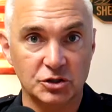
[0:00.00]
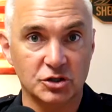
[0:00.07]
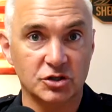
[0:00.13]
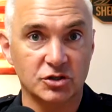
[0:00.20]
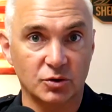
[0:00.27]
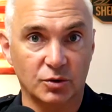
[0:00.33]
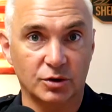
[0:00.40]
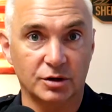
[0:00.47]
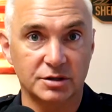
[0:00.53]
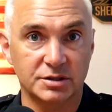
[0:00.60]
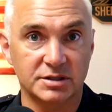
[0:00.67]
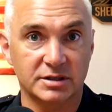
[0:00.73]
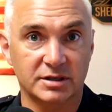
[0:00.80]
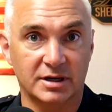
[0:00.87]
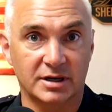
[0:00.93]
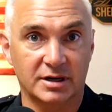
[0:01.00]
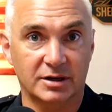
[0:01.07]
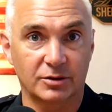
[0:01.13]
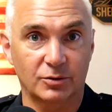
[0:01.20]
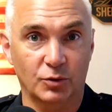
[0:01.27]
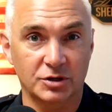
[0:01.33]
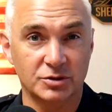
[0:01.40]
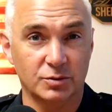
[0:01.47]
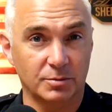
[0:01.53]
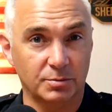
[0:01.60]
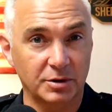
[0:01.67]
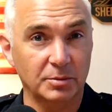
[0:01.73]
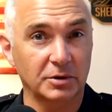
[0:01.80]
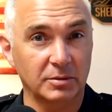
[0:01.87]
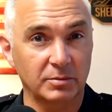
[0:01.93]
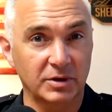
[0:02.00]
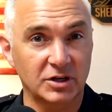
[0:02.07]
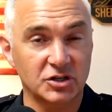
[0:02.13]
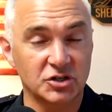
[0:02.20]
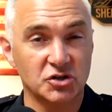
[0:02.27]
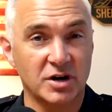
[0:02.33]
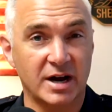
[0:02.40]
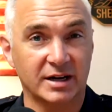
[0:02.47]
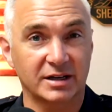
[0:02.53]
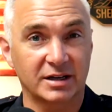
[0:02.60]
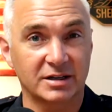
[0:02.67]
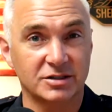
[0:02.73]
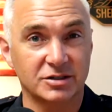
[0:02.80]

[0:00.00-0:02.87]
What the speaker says: stores, ones where people can be distracted.